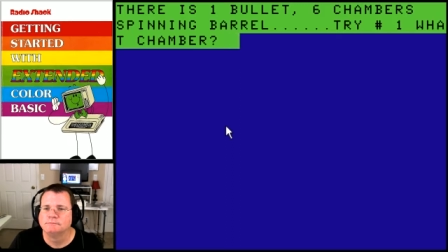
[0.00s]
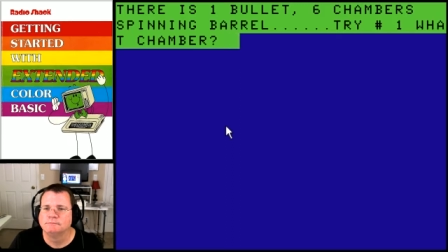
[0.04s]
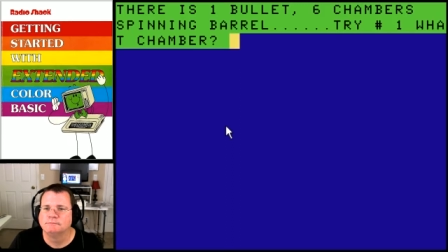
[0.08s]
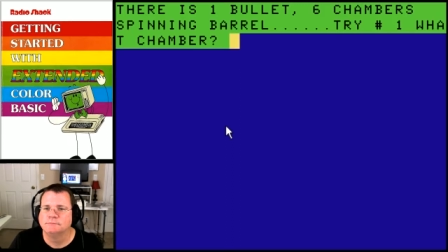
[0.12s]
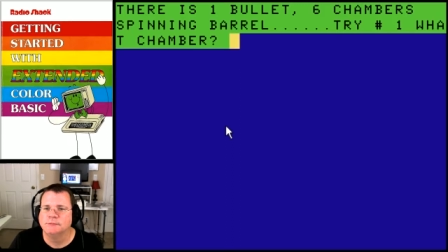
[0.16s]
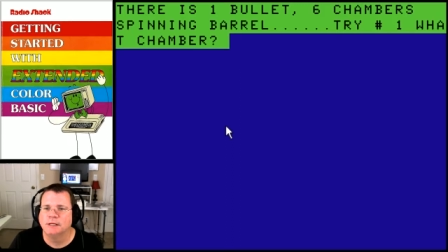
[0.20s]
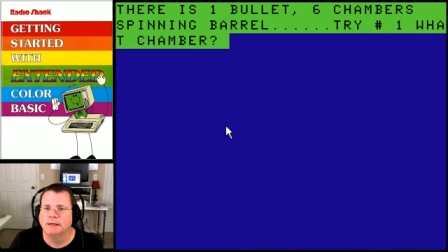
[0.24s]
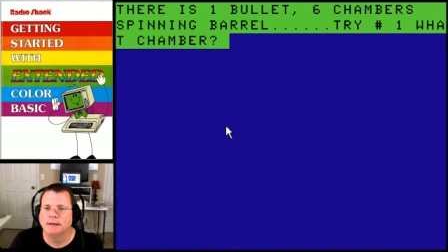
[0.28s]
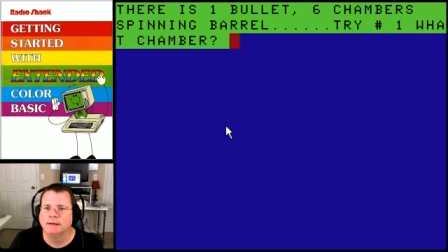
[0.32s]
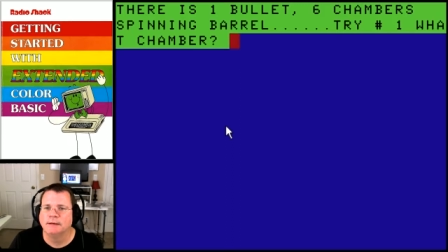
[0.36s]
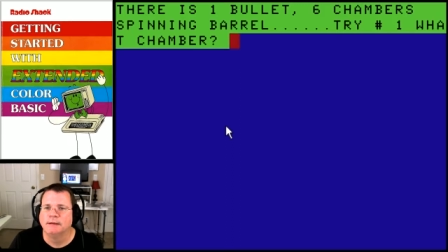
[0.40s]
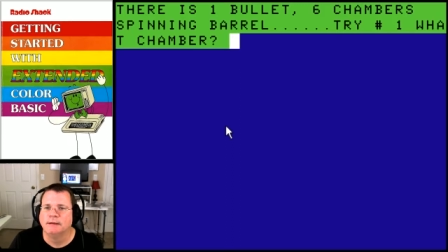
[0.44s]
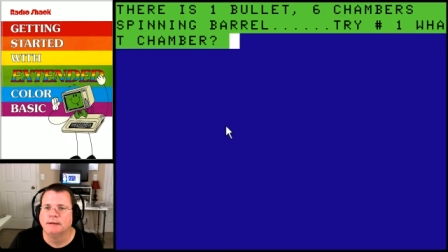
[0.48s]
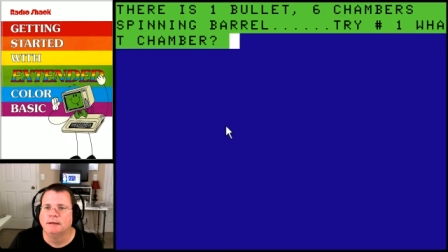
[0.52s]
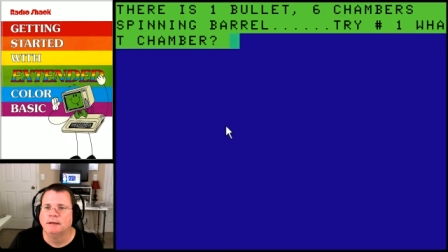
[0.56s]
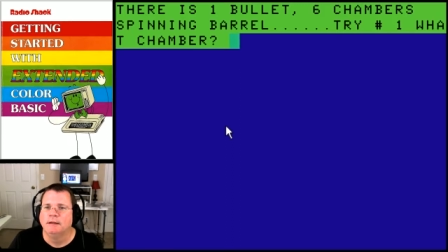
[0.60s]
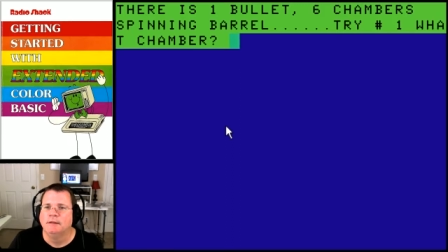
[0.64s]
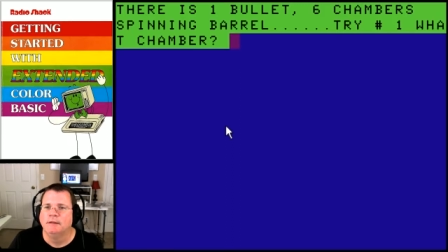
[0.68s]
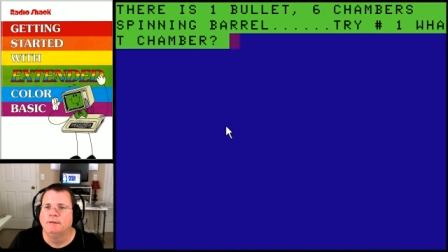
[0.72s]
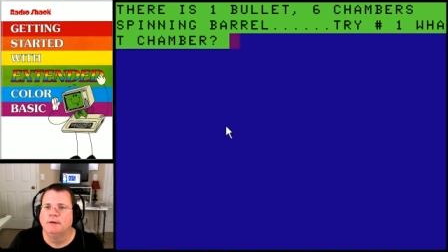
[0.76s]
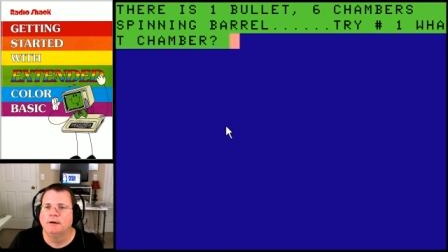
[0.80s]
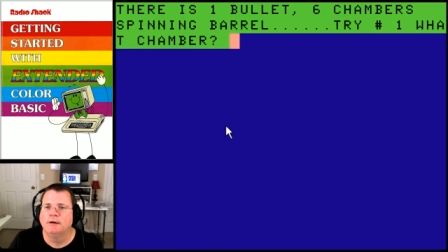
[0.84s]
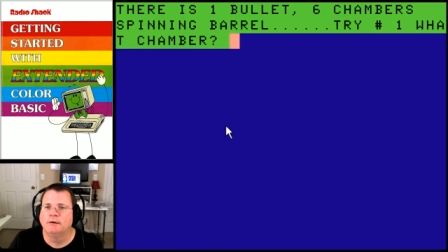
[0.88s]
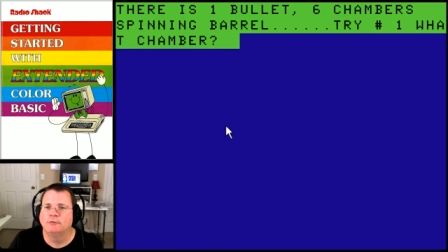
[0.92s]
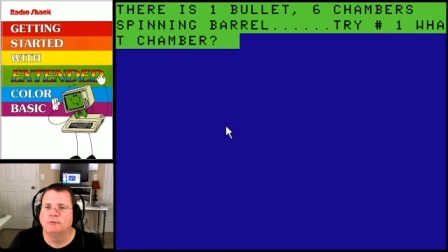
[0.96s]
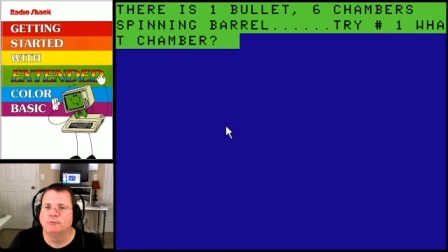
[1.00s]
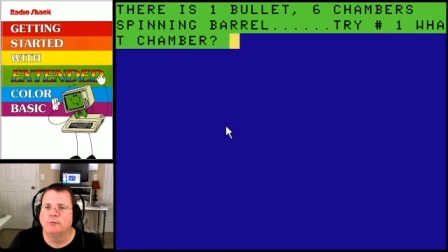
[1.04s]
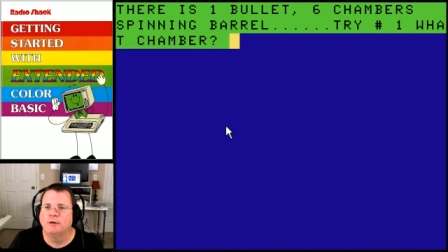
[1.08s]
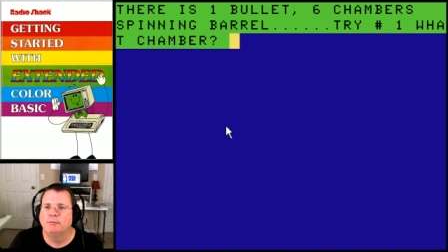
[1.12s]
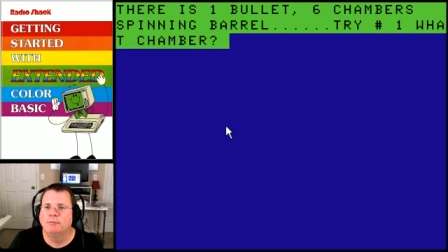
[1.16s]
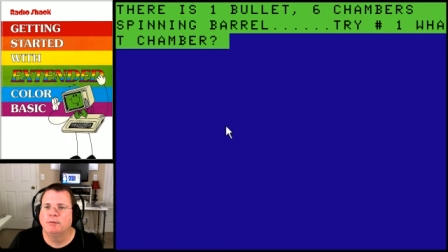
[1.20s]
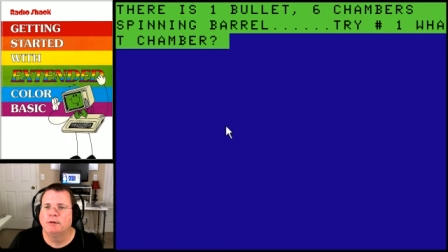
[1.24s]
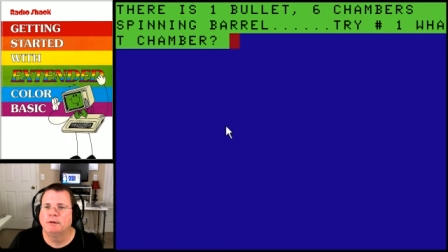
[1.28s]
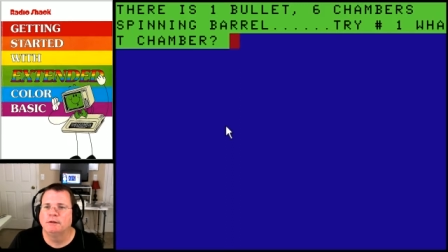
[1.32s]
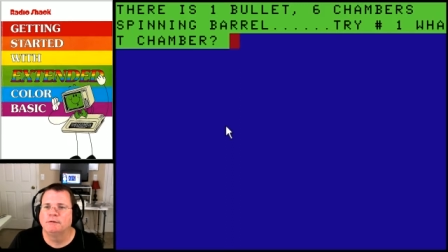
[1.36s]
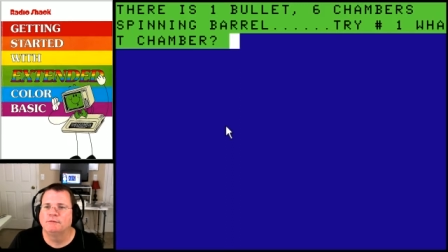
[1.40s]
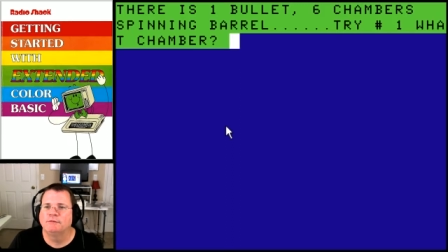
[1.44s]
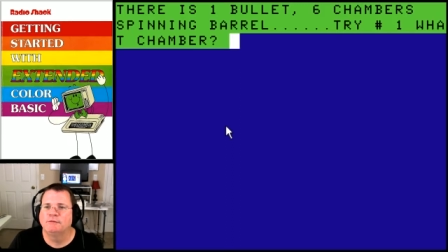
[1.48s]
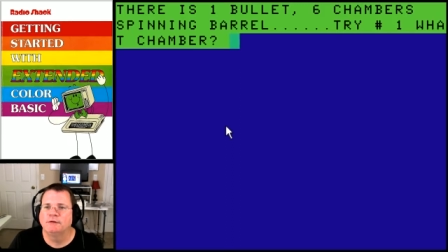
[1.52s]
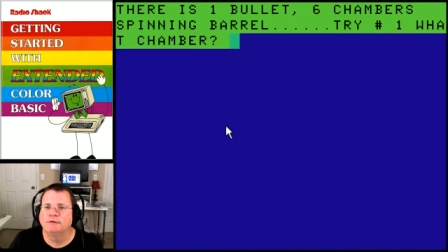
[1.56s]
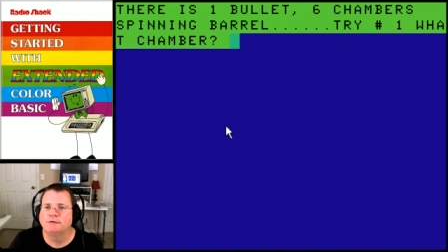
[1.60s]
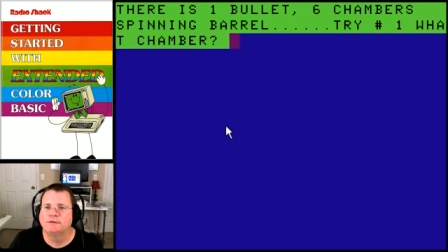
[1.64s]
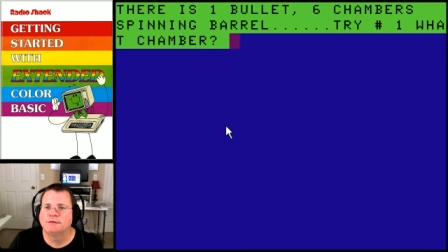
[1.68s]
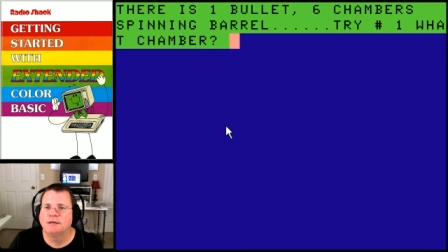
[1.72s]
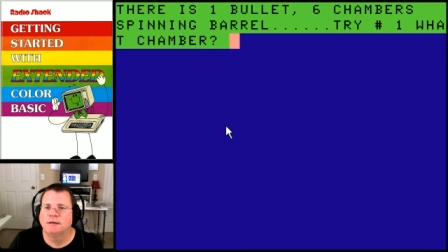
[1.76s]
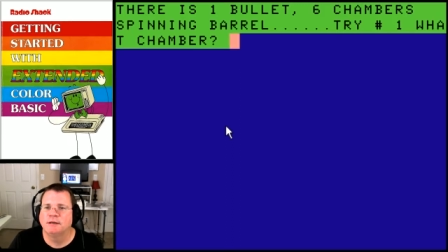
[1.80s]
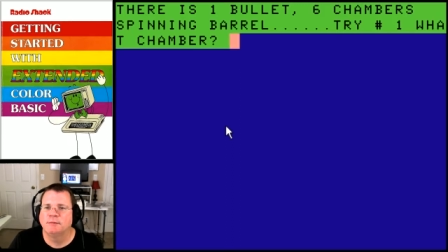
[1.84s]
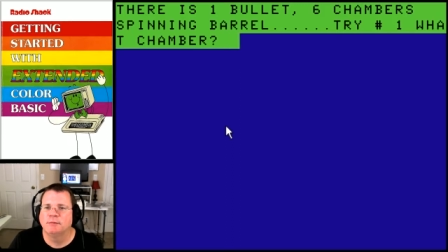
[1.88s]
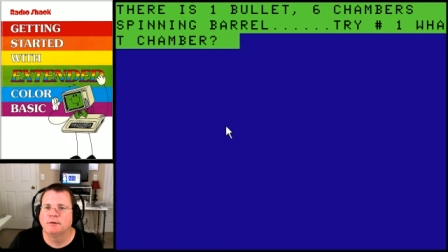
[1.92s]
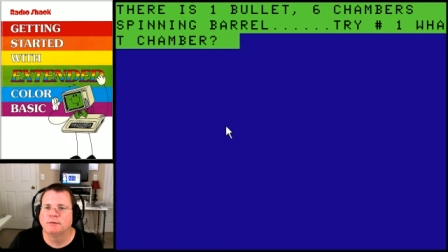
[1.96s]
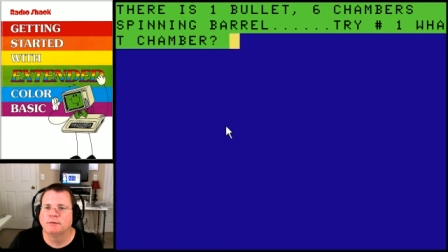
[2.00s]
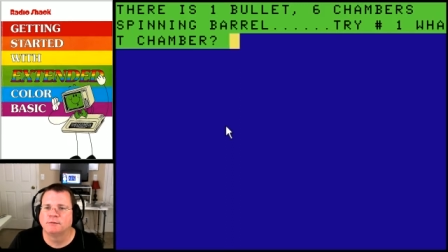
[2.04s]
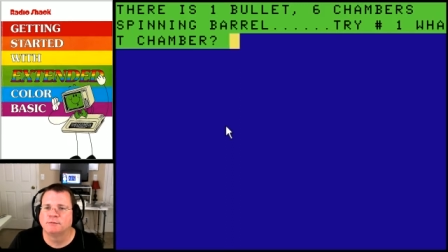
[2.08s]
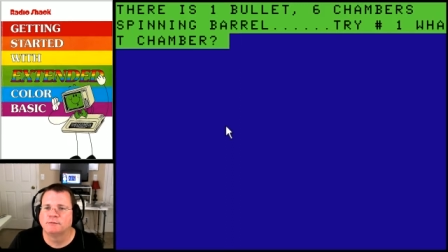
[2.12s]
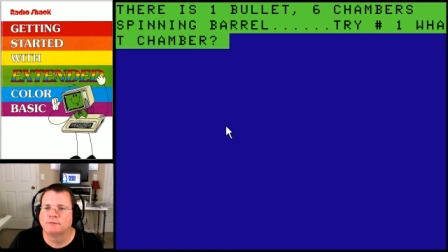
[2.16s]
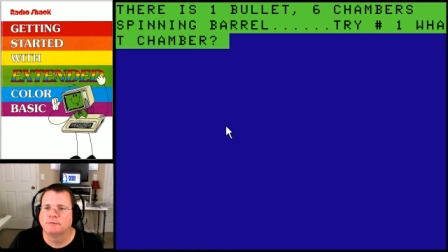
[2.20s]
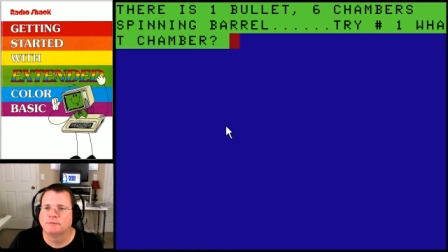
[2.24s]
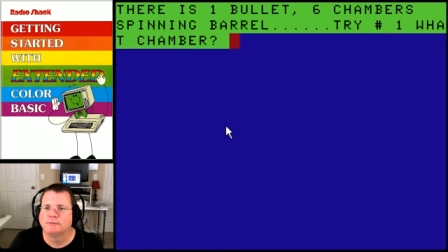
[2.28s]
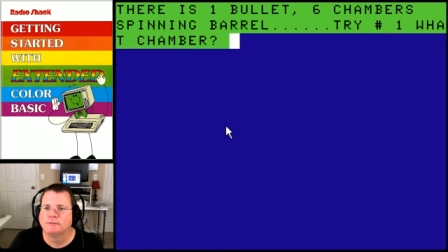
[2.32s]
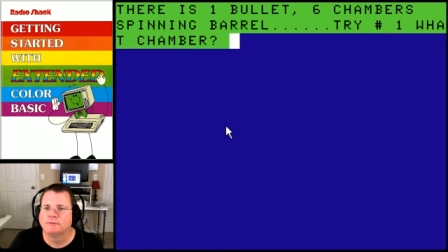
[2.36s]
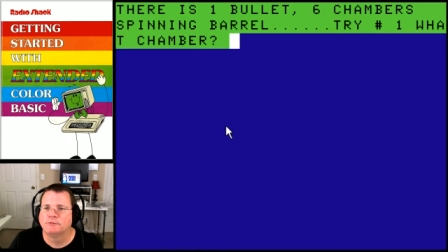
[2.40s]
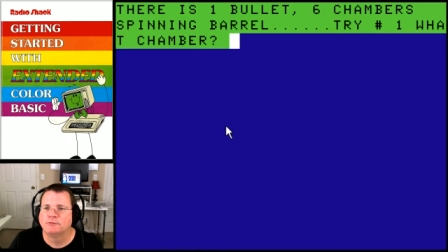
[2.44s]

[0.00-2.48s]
Nah. There is one bullet, six chambers.